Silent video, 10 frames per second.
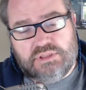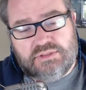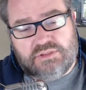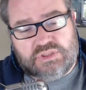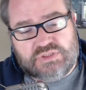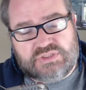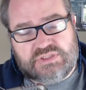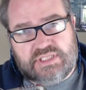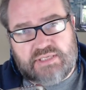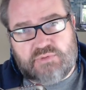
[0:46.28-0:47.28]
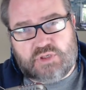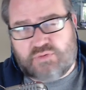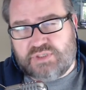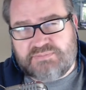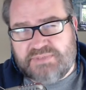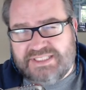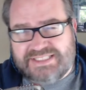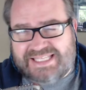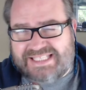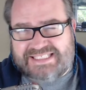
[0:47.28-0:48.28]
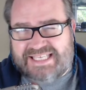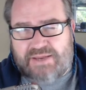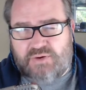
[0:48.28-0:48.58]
because they were crispy, so they'd sound